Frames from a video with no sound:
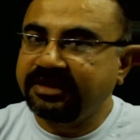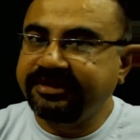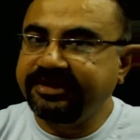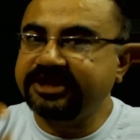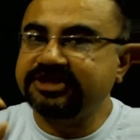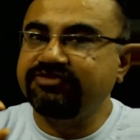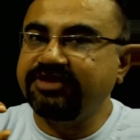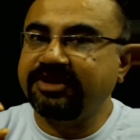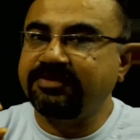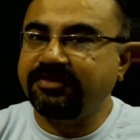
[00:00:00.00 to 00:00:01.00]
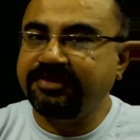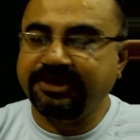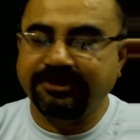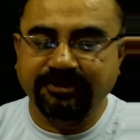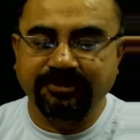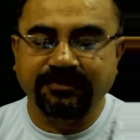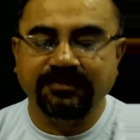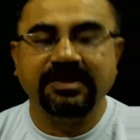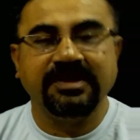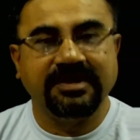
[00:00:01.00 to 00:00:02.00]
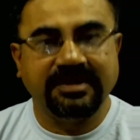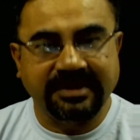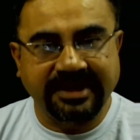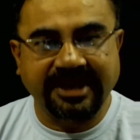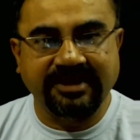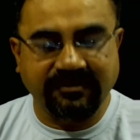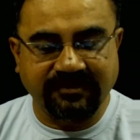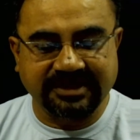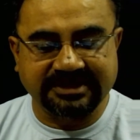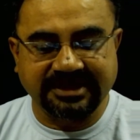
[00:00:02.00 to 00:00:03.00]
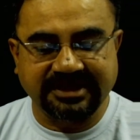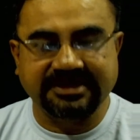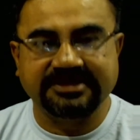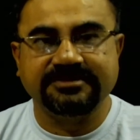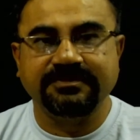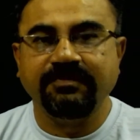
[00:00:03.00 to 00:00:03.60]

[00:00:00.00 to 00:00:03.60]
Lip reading: Next we are moving to Dianoflagellates.